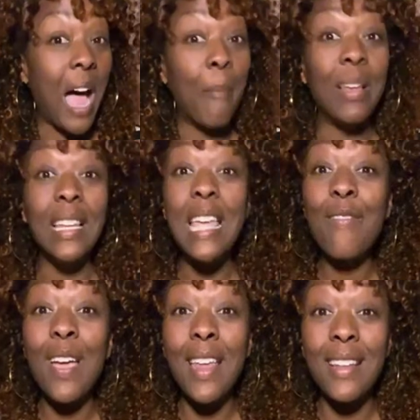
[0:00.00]
I
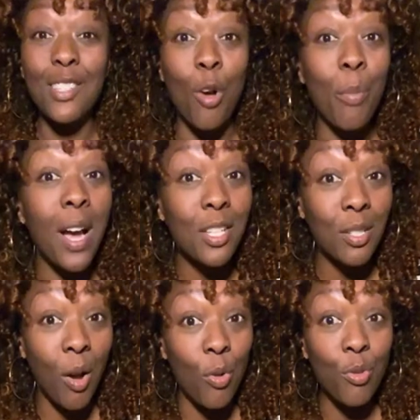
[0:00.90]
believe in it so much
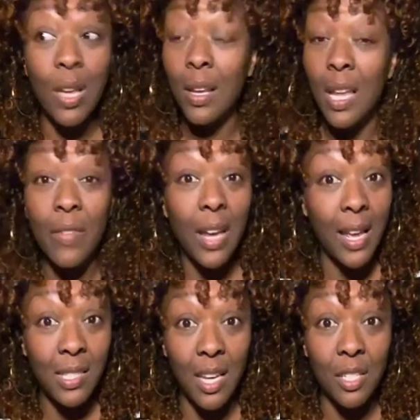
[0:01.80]
so you get a Love and
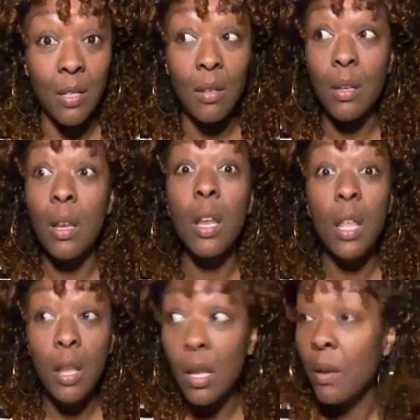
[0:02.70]
Light session.
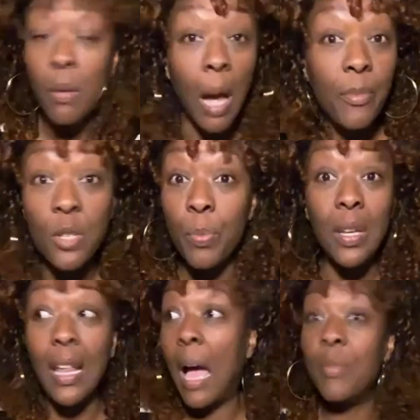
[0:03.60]
I'm
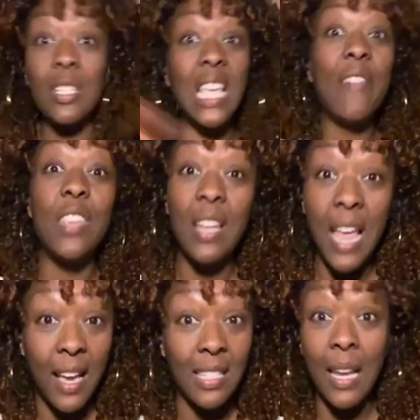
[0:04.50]
just giving you
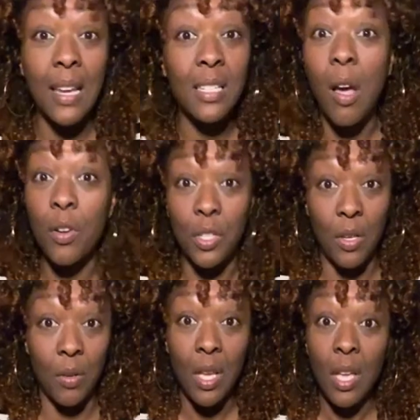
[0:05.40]
that because I need to talk to
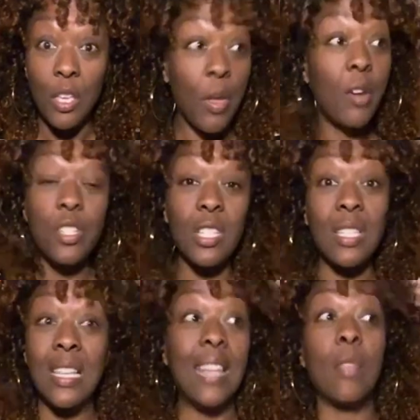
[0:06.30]
you. You ain't gonna
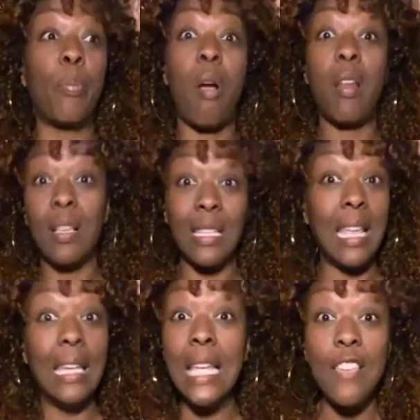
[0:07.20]
just get the products and
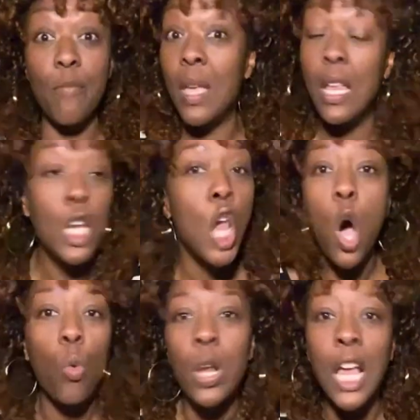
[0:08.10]
then leave me.
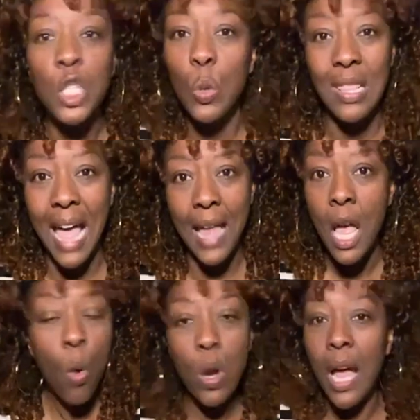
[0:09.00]
No, we're not doing that.
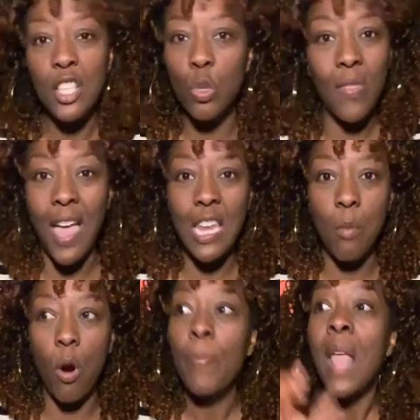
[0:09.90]
We're not doing that
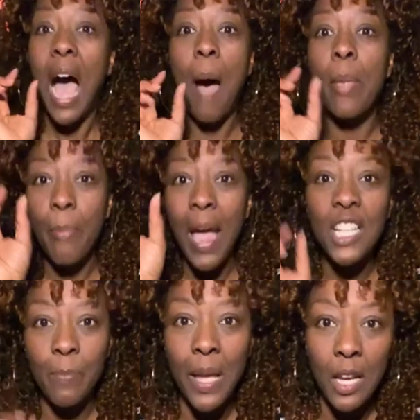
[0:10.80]
anymore. I'm a
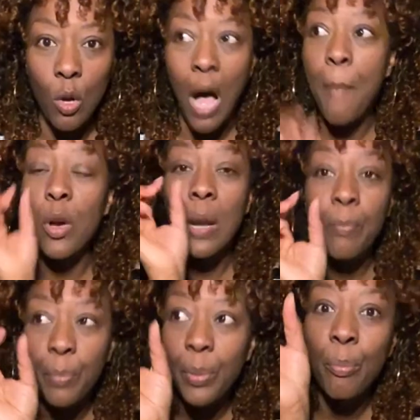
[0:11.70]
page of pinnacle. I'm gonna
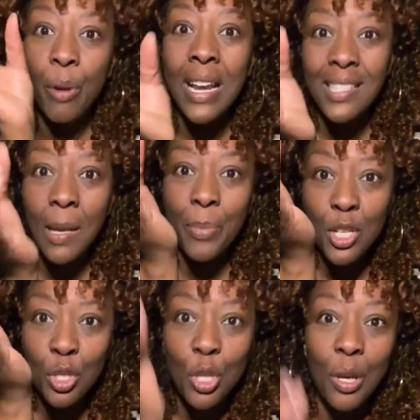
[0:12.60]
bring
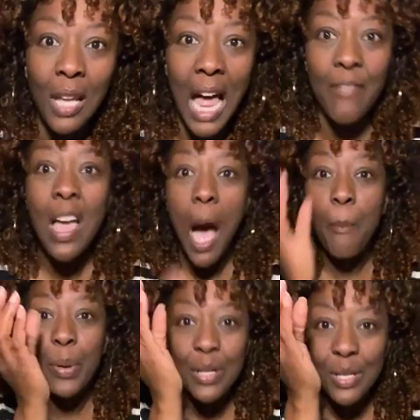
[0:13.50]
something to your life.
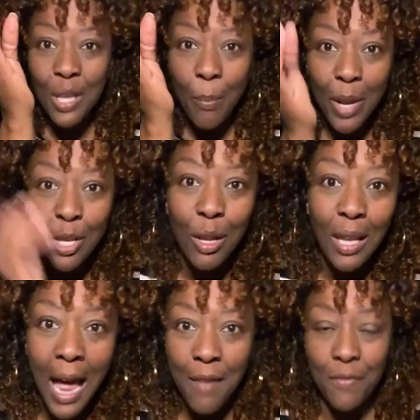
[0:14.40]
I'm putting something in your
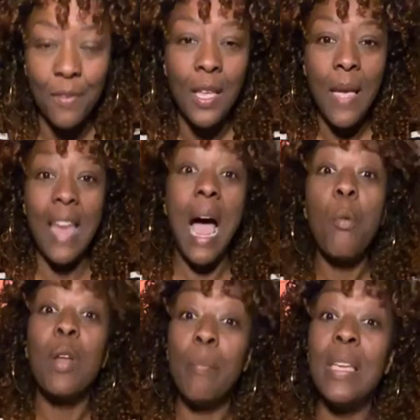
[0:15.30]
life, and I
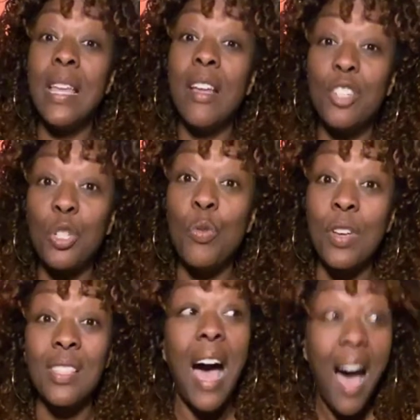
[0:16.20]
want to be in there too
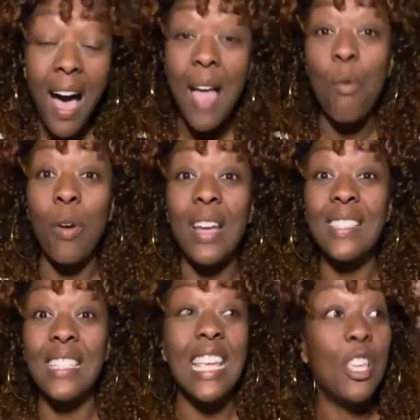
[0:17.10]
because I want to
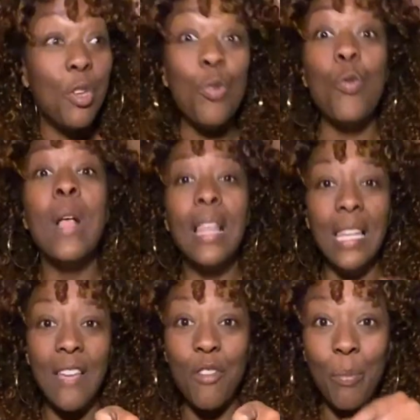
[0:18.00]
see you
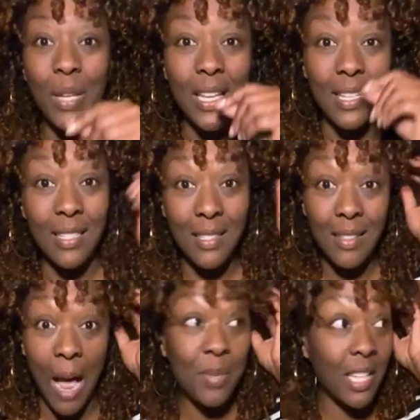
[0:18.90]
live your bliss.
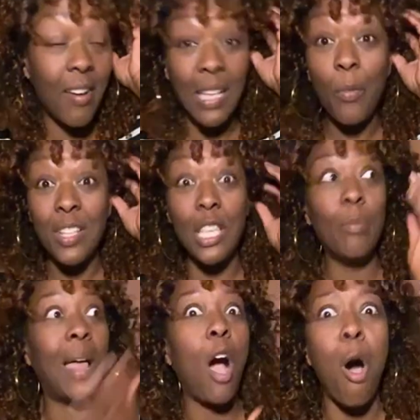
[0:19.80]
I'm serious. I want to see you
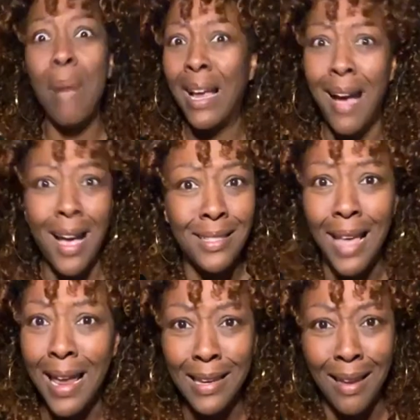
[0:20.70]
be like, oh my gosh,
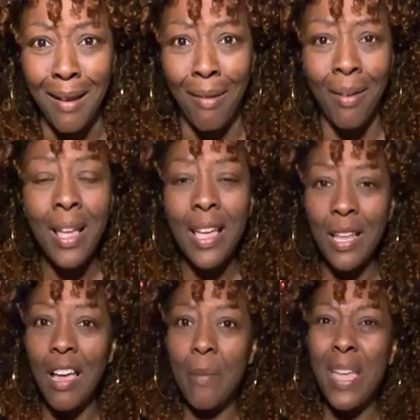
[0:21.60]
thank you. You
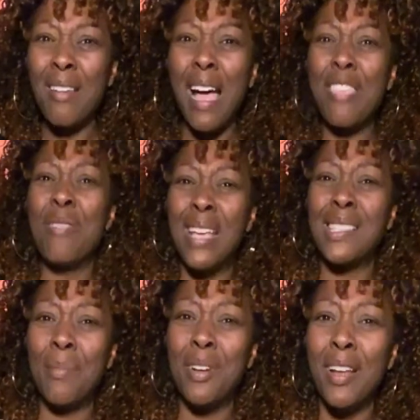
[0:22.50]
know what I mean? You know how you get
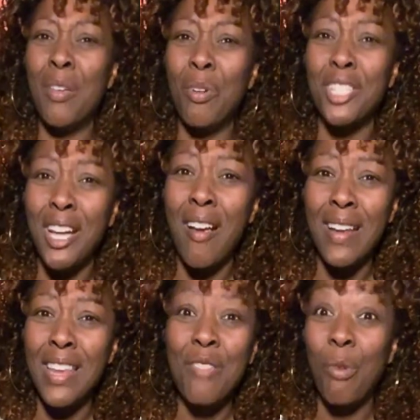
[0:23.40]
something good and you want to share it
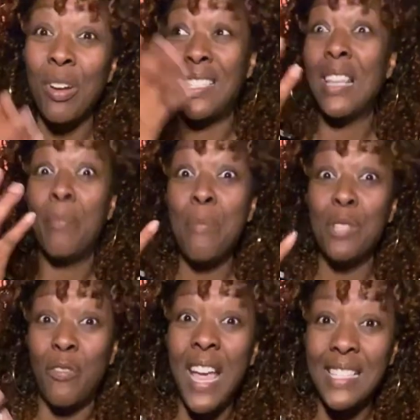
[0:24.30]
and you want to see the
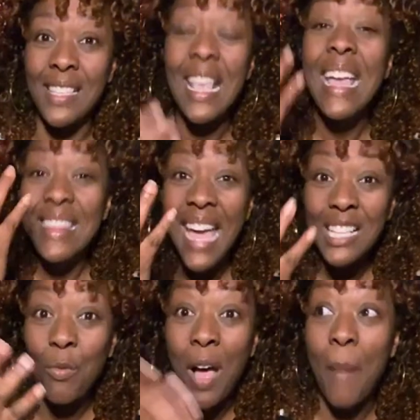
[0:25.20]
people's faces?
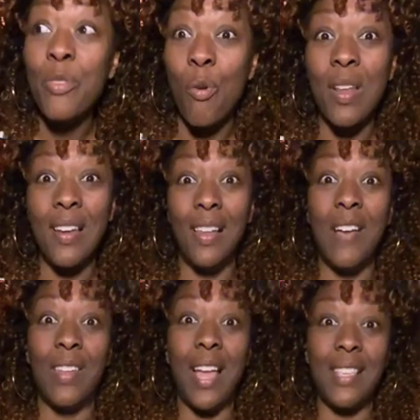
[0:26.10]
That's why I'm throwing in the
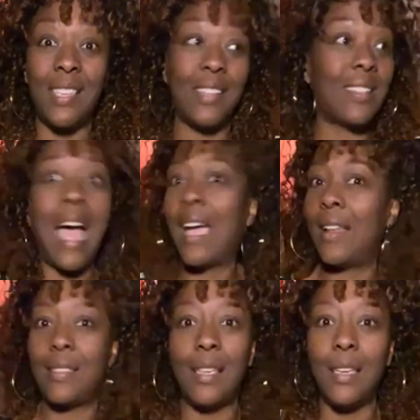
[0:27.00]
love and light session. I
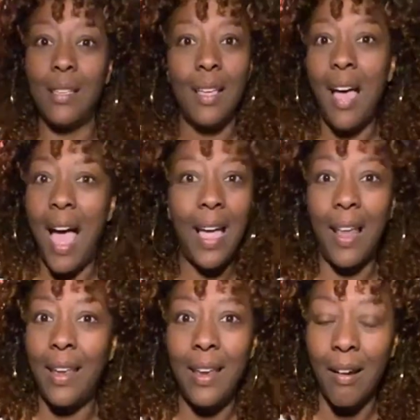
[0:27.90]
gotta see. I
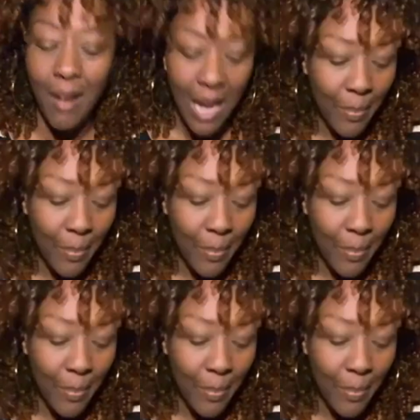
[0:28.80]
gotta hear.